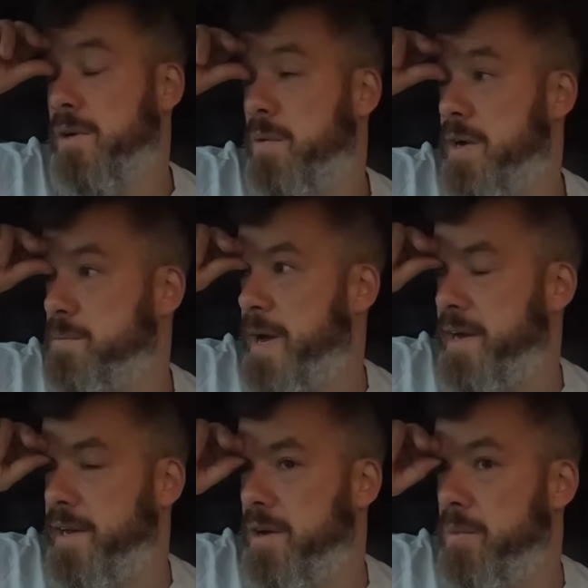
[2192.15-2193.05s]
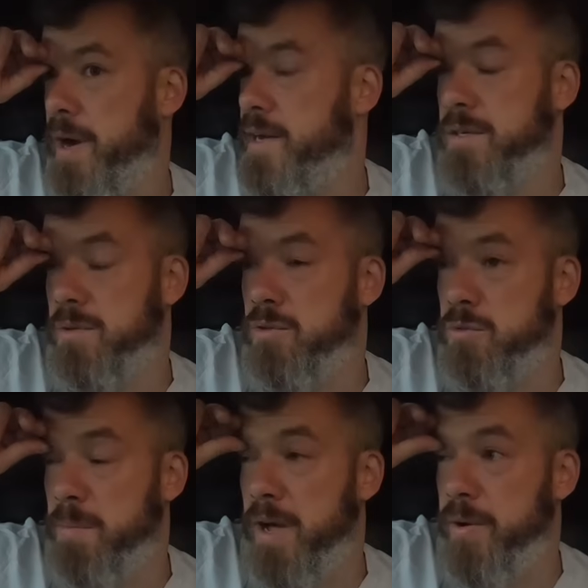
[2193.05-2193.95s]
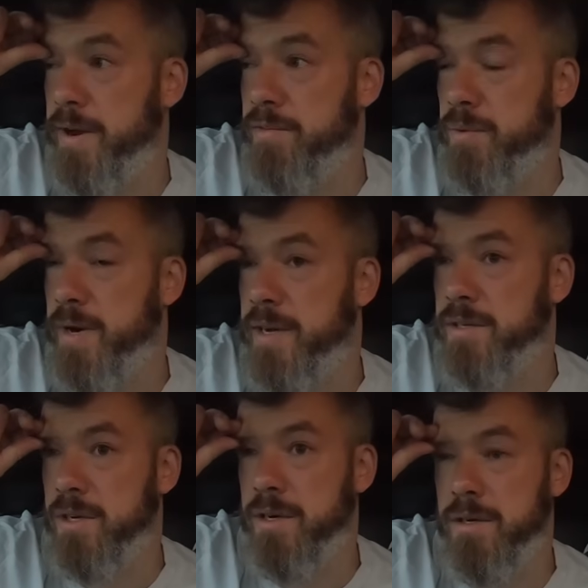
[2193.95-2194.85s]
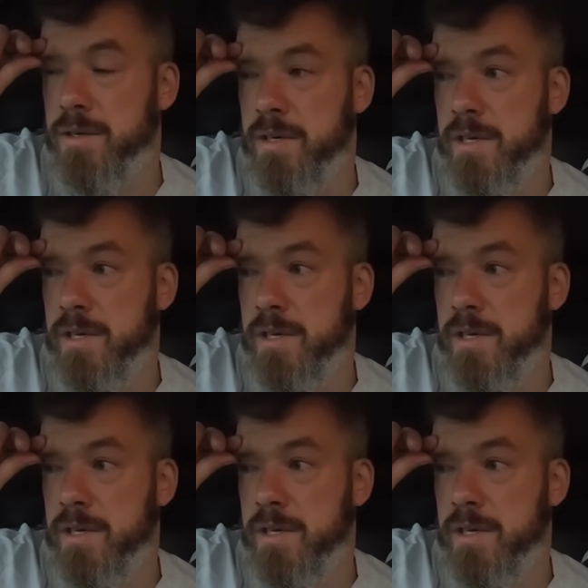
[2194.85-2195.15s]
whilst packing it away, because it was just blowing everywhere. So